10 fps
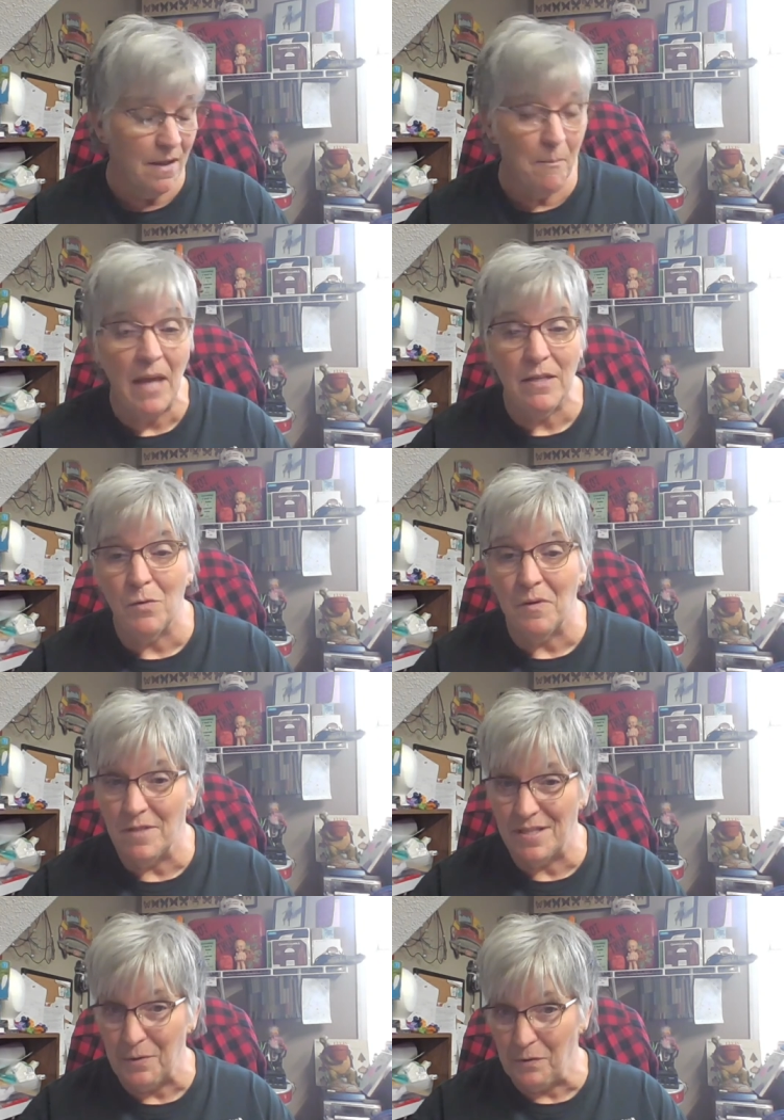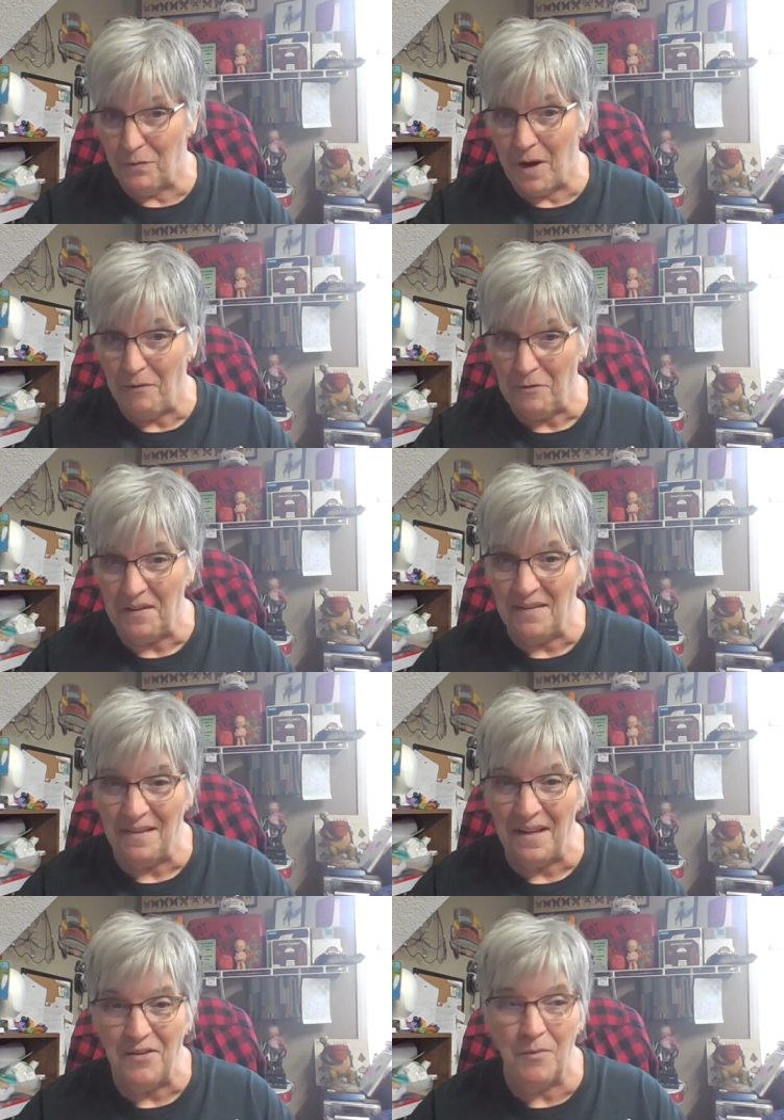I may do it sooner rather than
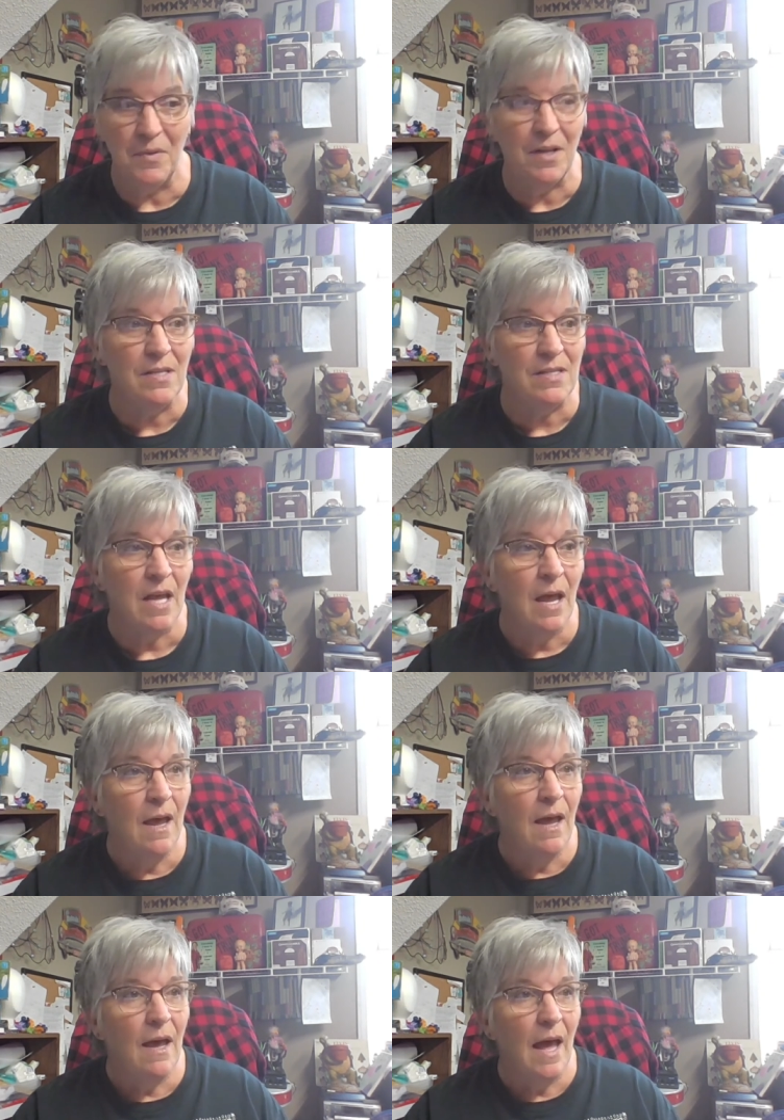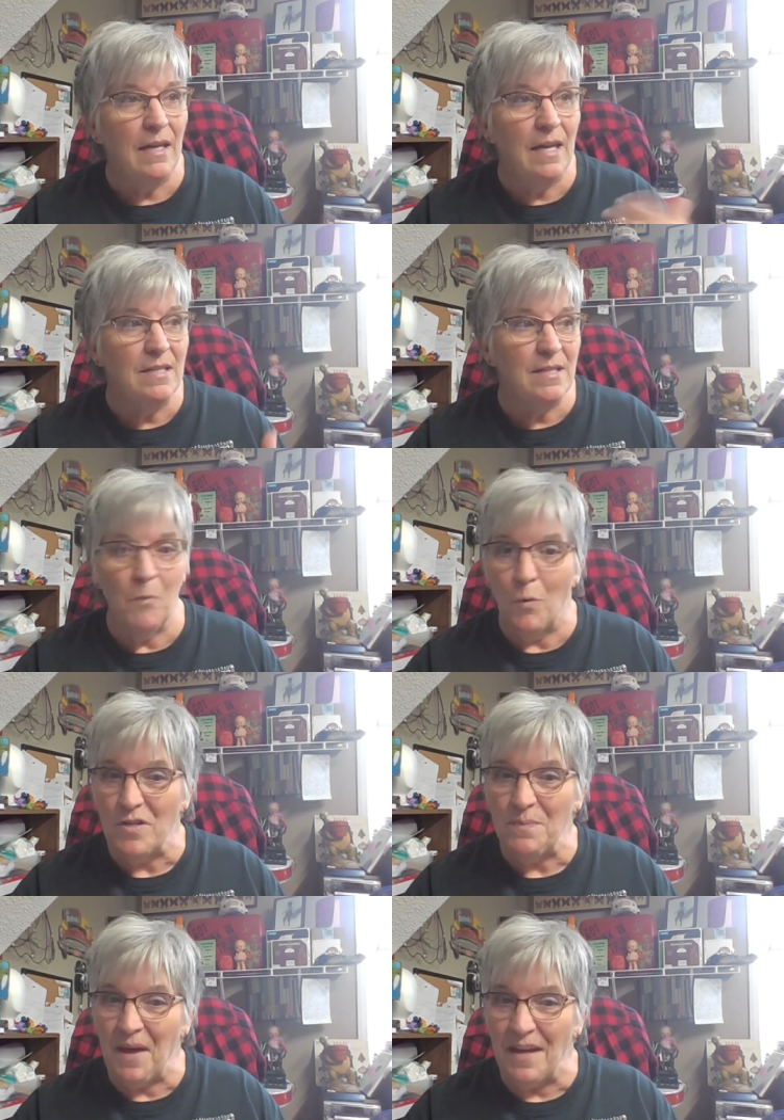later, because I need some more
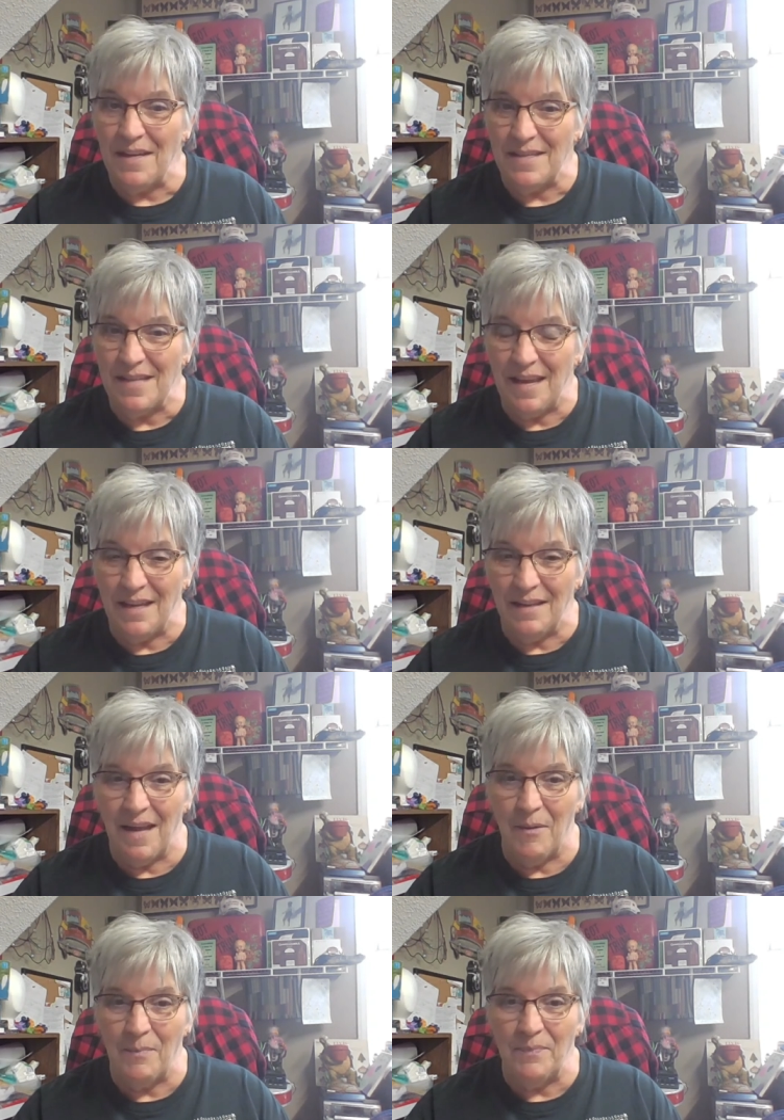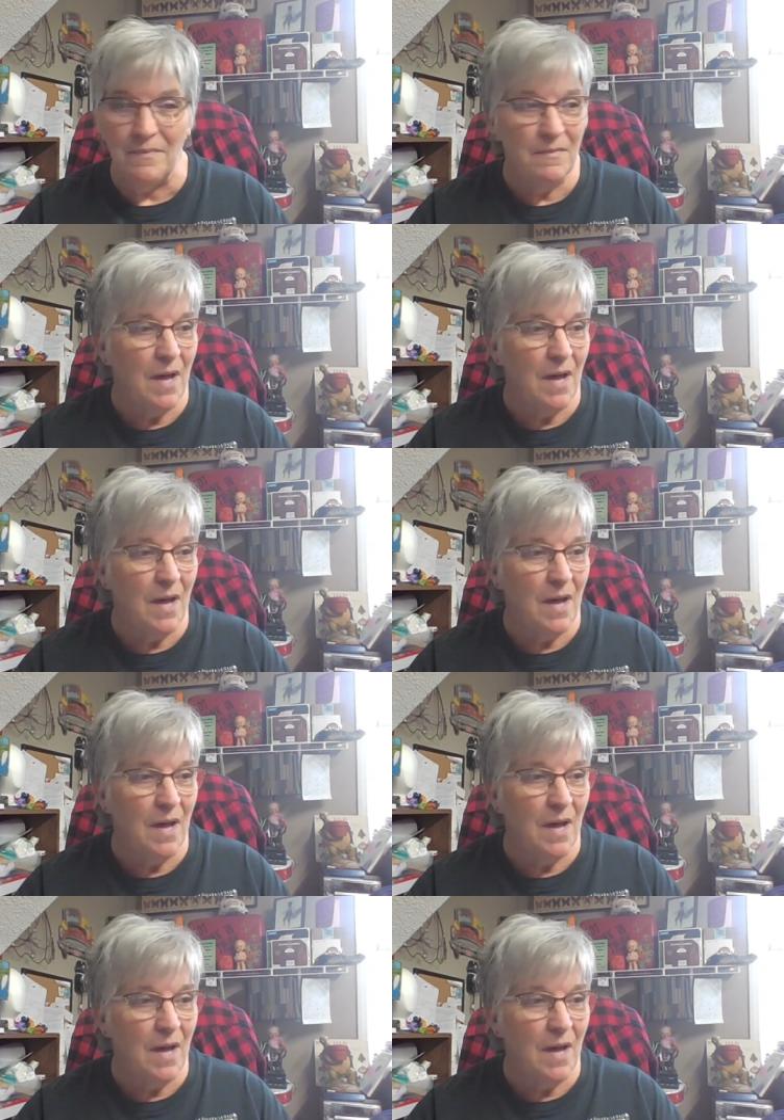space, and I'm